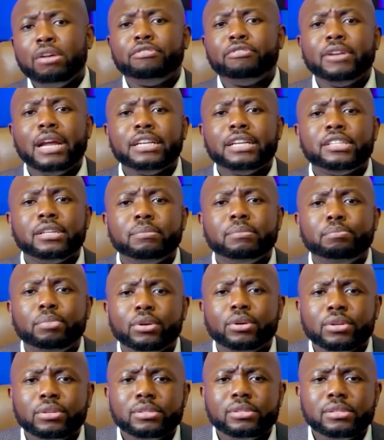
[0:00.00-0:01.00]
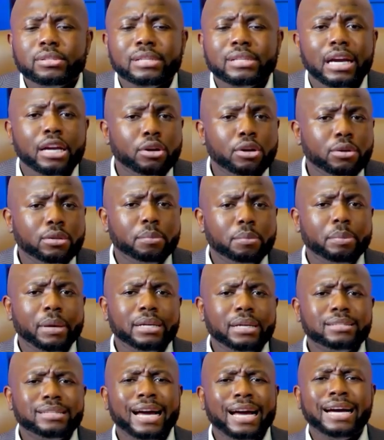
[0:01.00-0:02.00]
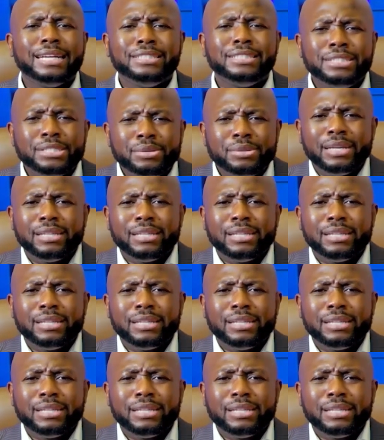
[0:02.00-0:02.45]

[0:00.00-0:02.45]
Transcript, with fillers: where financial bonuses and other perks are